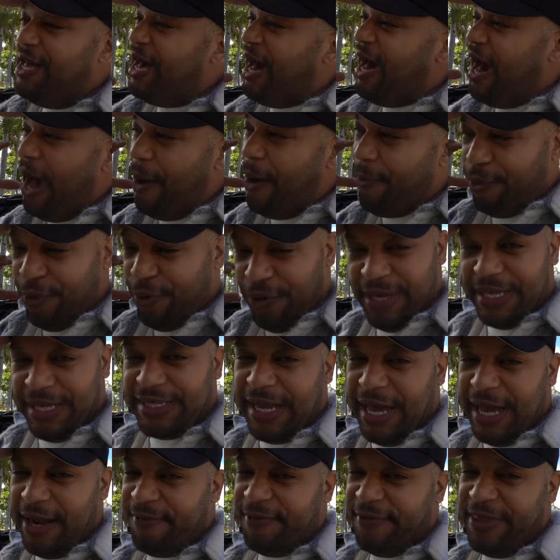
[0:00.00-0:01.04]
I'm really
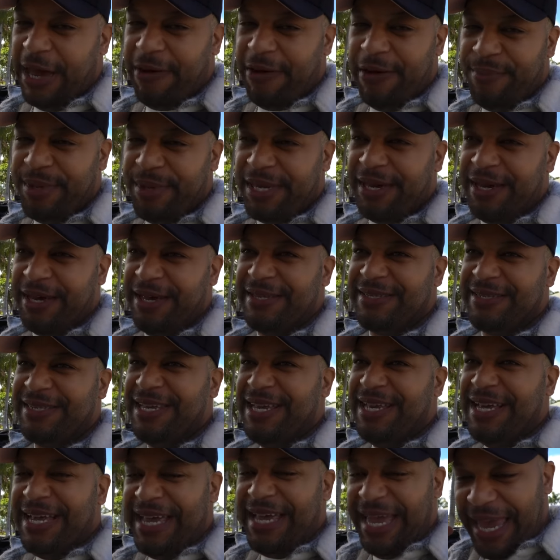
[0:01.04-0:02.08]
excited for that one because
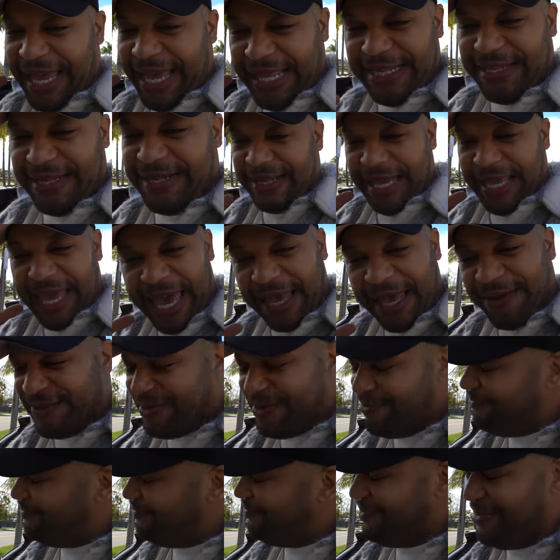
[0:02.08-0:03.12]

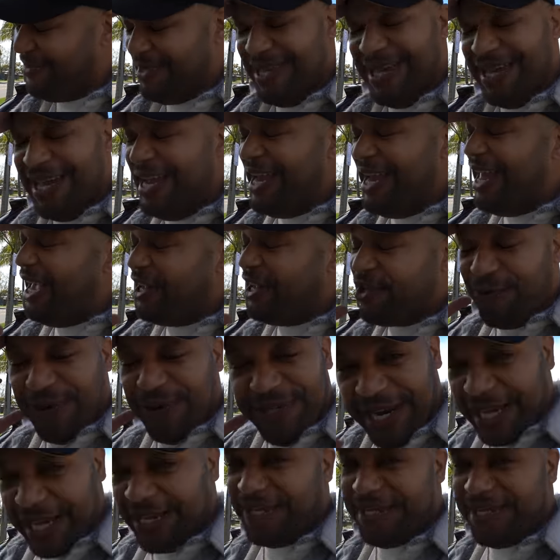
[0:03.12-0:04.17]
it's
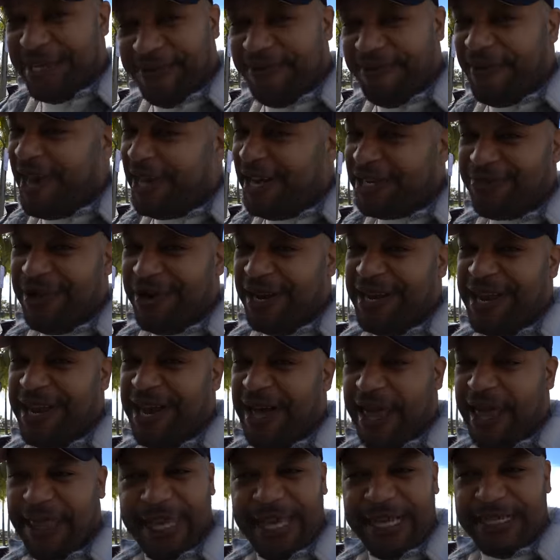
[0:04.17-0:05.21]
ridiculously fast right now.
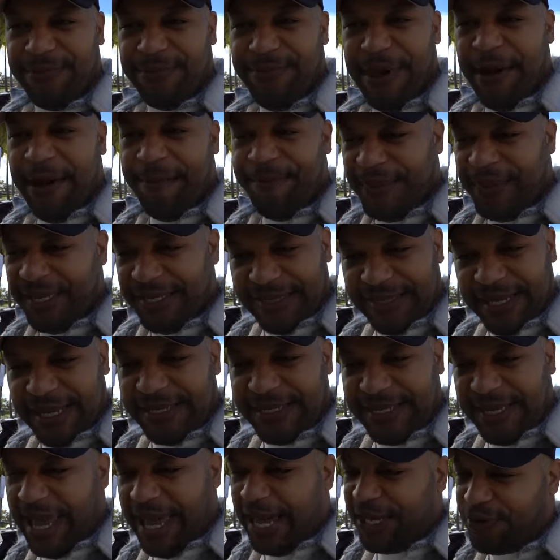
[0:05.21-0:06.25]
I think it's about
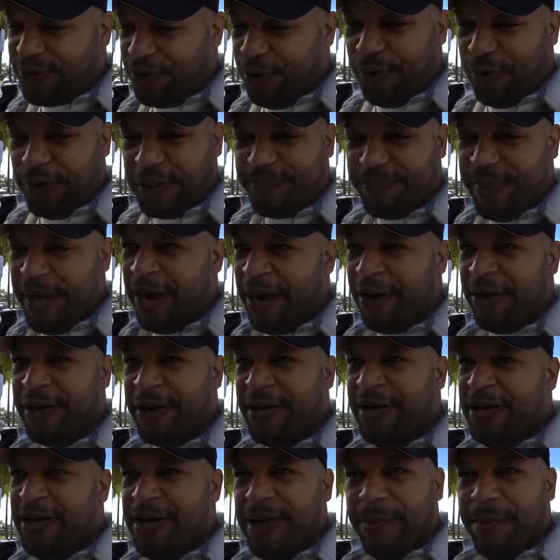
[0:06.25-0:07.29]
60 extra horsepower,
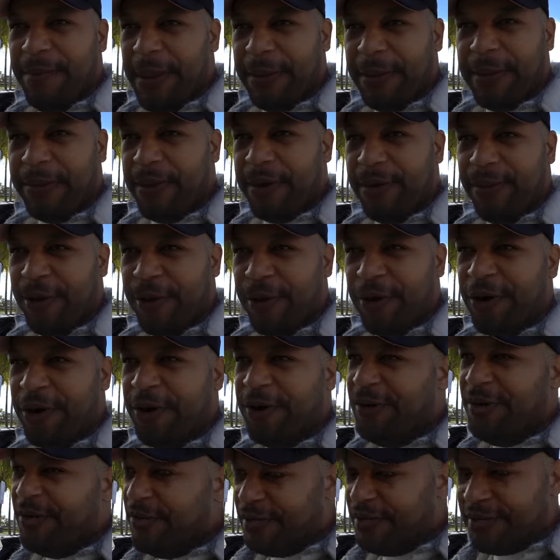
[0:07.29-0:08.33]
maybe a little bit more,
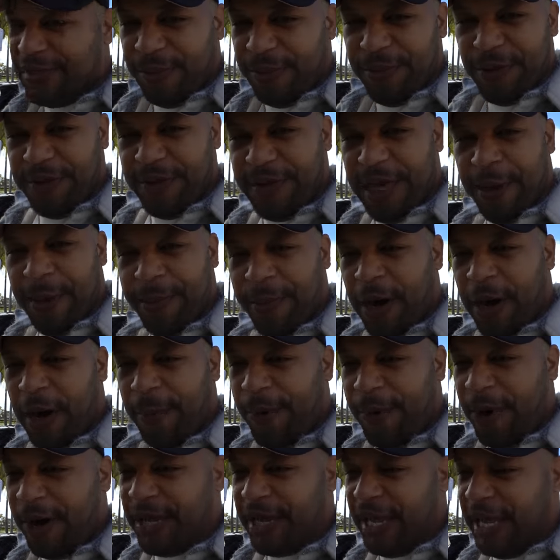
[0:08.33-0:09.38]
somewhere in that
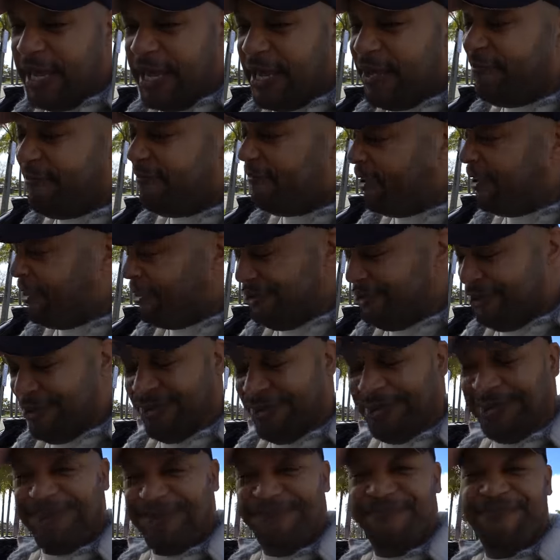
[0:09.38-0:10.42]
ballpark, and it
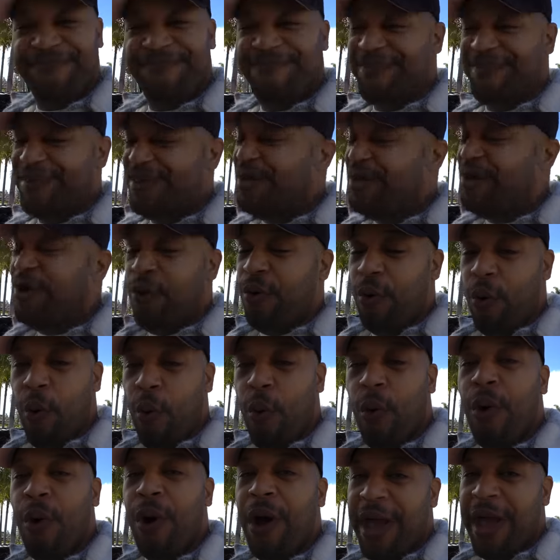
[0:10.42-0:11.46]
feels
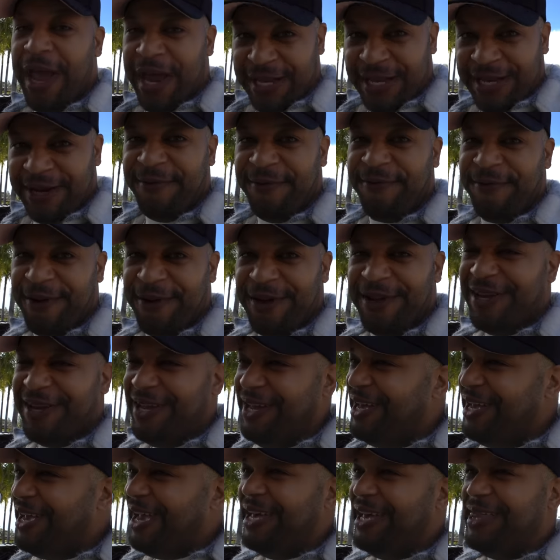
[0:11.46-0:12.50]
way different.
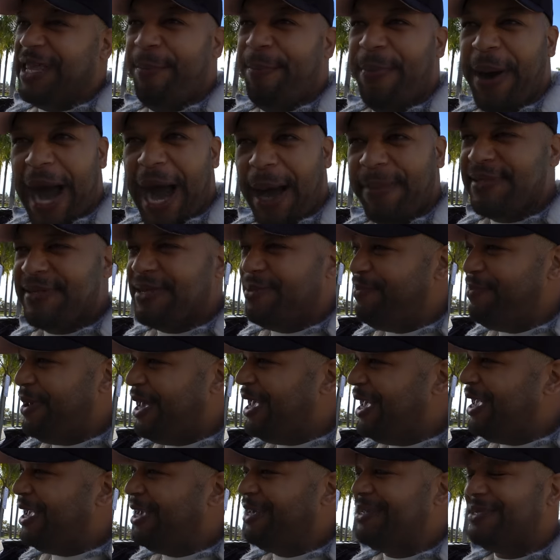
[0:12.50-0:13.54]
And the pops and
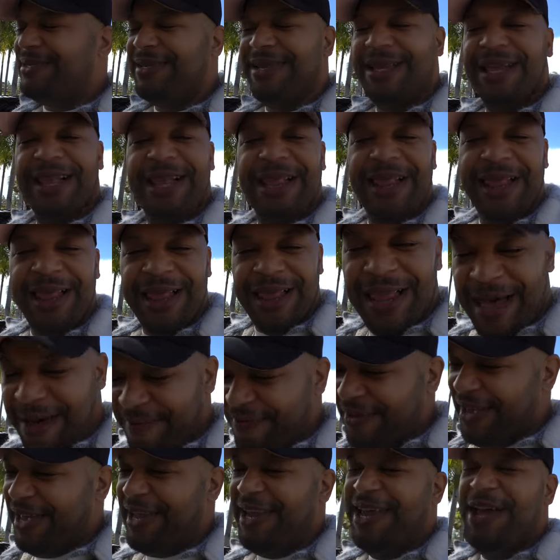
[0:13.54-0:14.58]
bangs, love
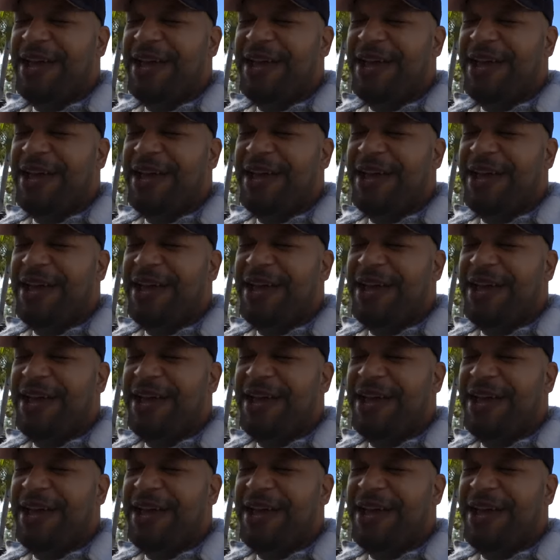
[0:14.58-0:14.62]
it.